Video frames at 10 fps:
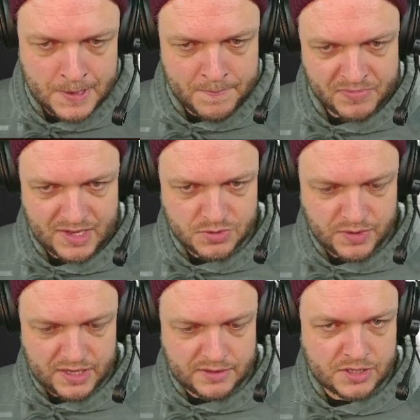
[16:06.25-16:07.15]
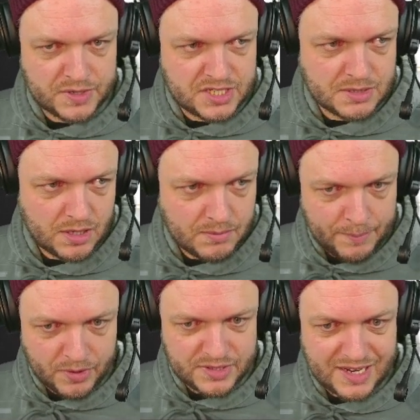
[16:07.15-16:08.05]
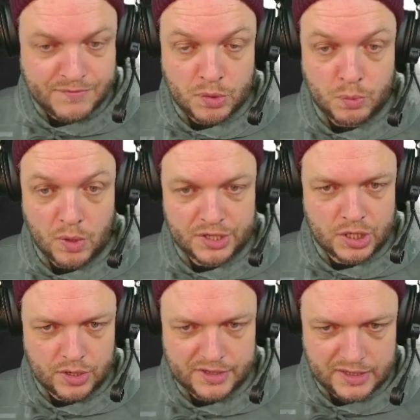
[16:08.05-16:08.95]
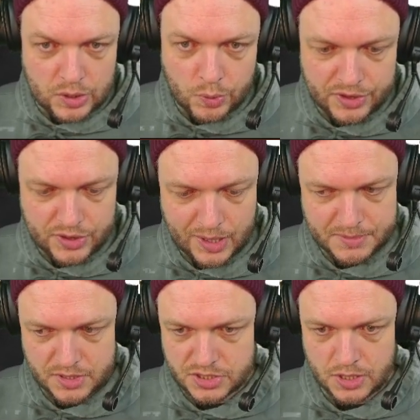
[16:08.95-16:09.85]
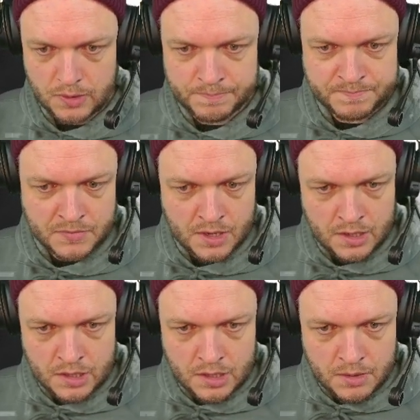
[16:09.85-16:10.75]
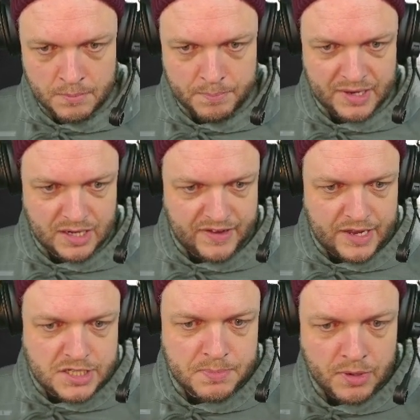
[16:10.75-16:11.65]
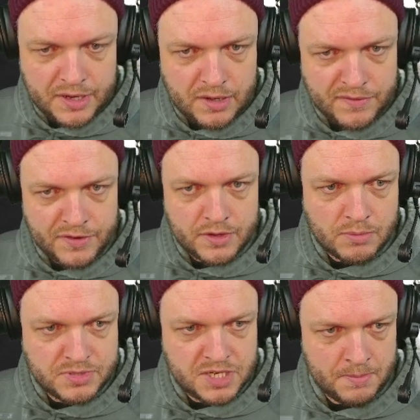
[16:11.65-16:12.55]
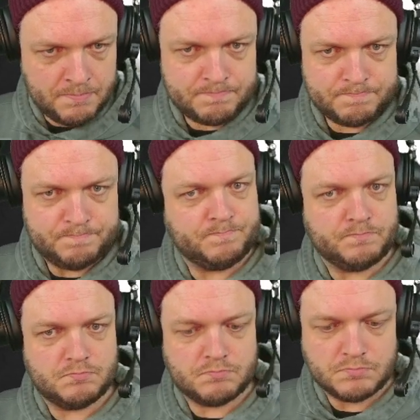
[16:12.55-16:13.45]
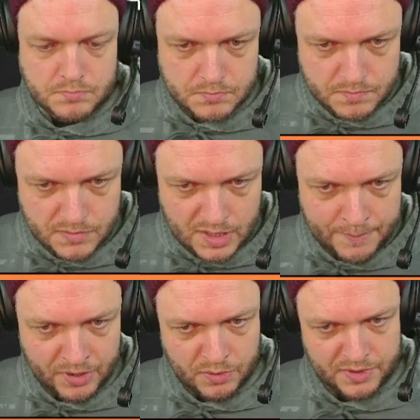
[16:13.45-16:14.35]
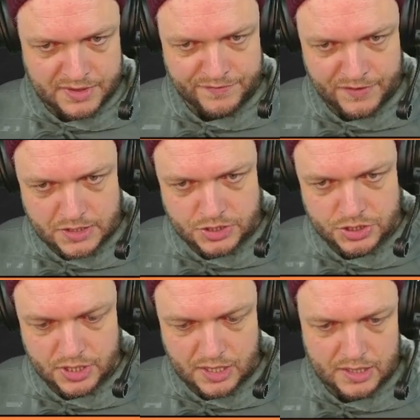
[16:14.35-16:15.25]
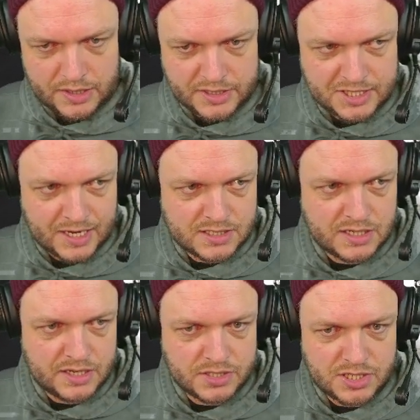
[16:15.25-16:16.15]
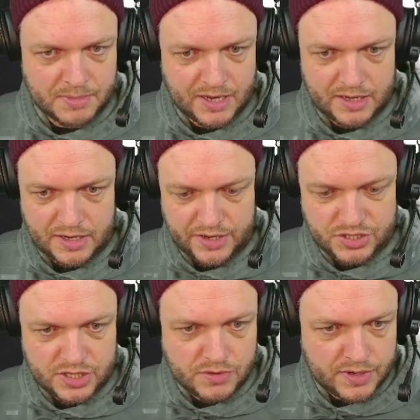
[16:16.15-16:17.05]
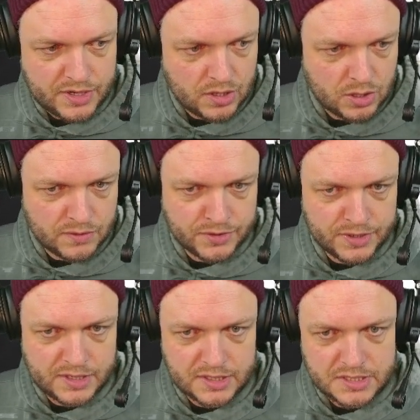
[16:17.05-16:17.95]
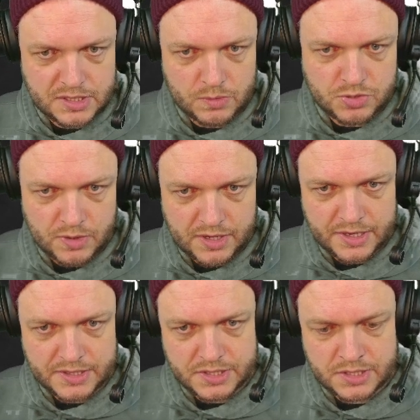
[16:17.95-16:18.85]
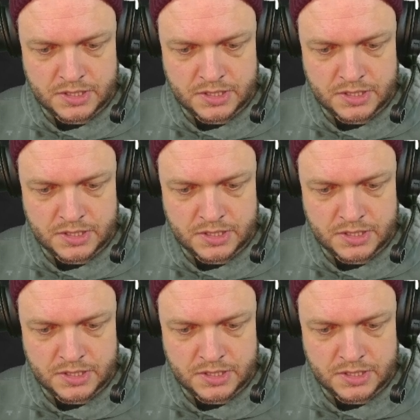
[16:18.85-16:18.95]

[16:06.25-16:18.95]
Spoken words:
that's reasonable. My opponent is left with 1 card and an Ornithopter, so big advantage bar here for the home team. Opponent with the fetch, and this has some kind of ninja written all over it. Let's see which one it is.